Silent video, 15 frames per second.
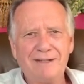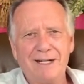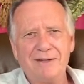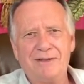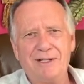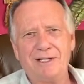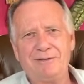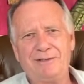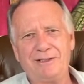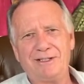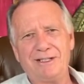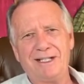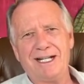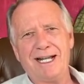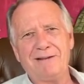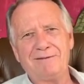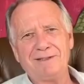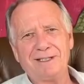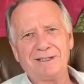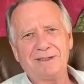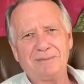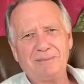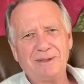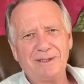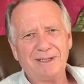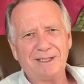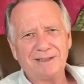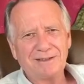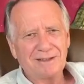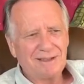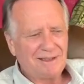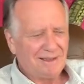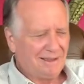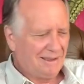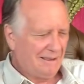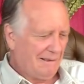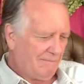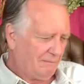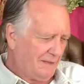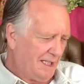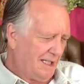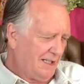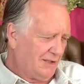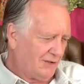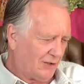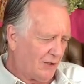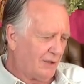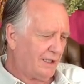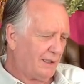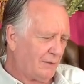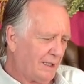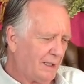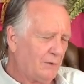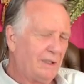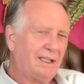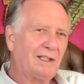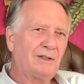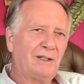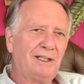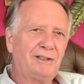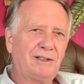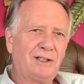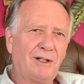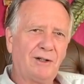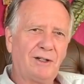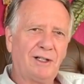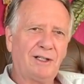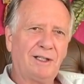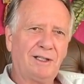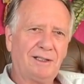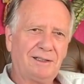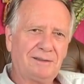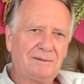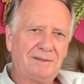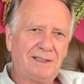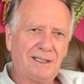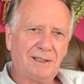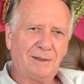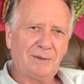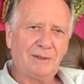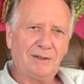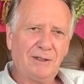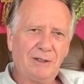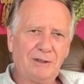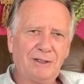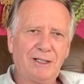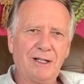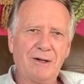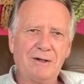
out there if you're going to have an experience. So anyway, we agreed to go to dinner with Julio